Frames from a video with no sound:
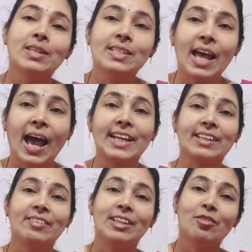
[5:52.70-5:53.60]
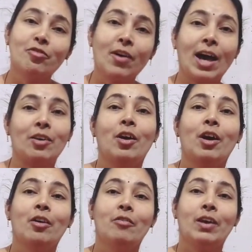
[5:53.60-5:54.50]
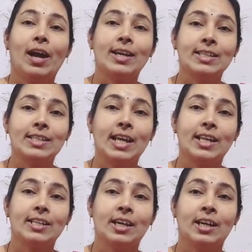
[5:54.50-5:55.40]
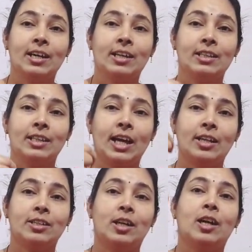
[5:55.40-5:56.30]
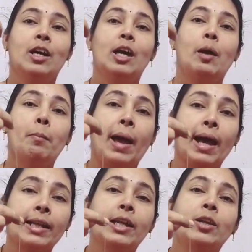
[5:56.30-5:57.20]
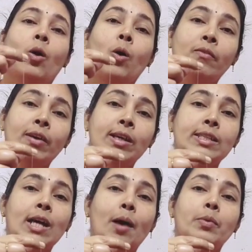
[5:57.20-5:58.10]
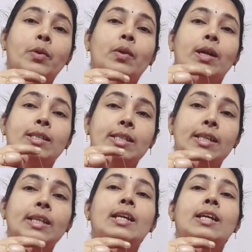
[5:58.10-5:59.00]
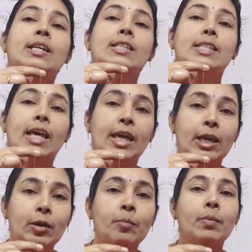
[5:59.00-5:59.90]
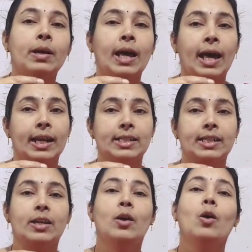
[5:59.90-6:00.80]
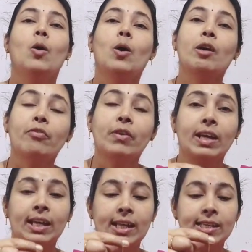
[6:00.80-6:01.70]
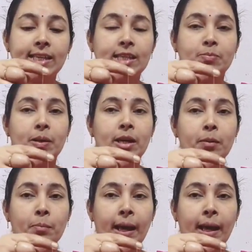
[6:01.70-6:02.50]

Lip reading: this activity 5, we understand that a magnet always come to rest in same direction, or a freely suspended